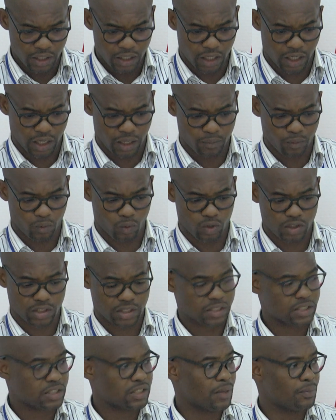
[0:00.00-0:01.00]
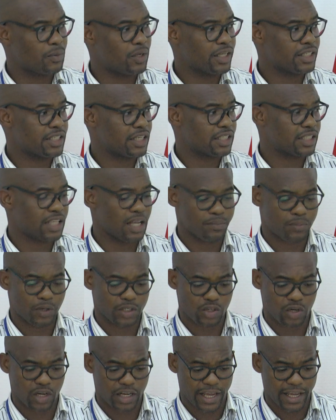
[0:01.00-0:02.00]
Was tabulated
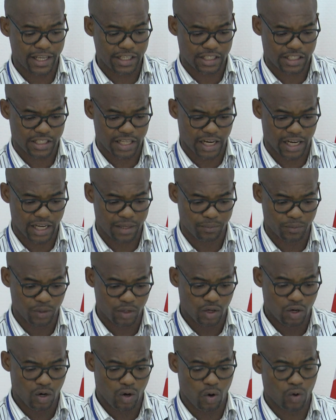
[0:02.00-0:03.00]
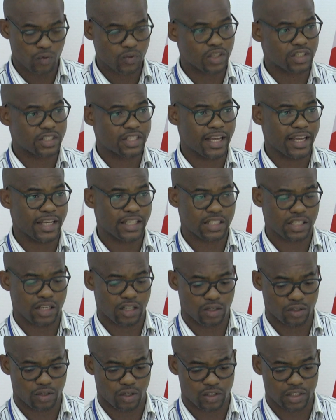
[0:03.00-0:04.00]
temperature against time on this date
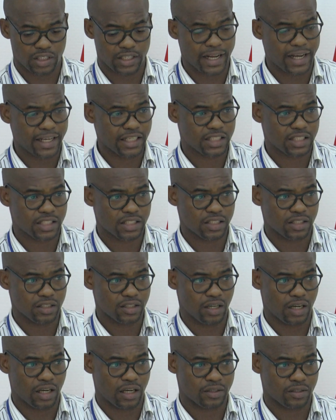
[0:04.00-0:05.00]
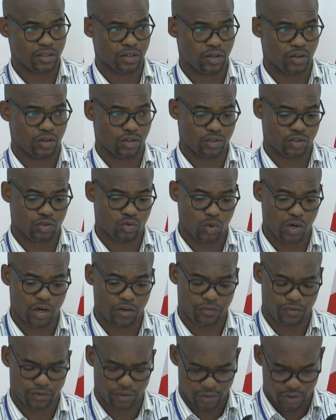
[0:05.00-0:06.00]
on the 9th and
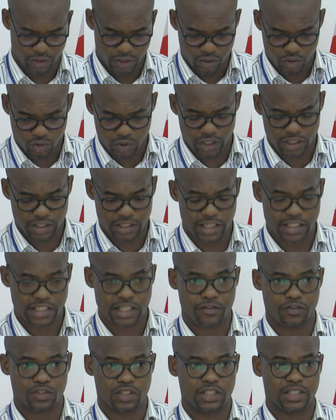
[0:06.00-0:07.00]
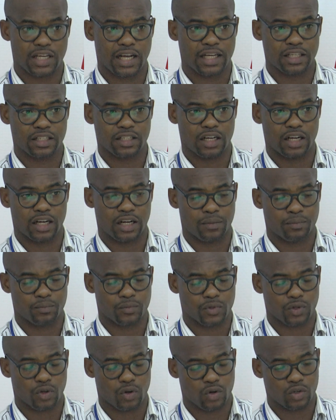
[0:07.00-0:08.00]
12th, 2017, and
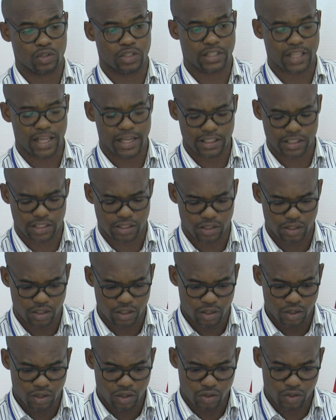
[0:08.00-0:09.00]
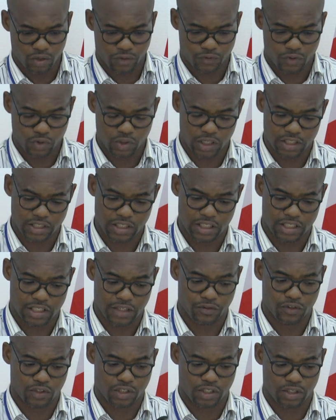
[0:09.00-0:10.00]
on the 10th of
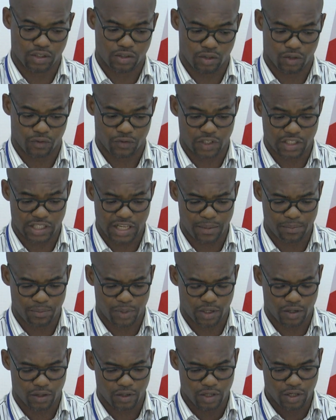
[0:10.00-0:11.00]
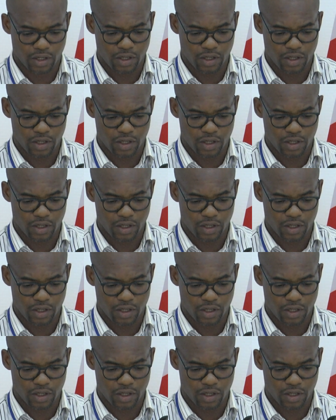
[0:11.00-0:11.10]
2017 of December.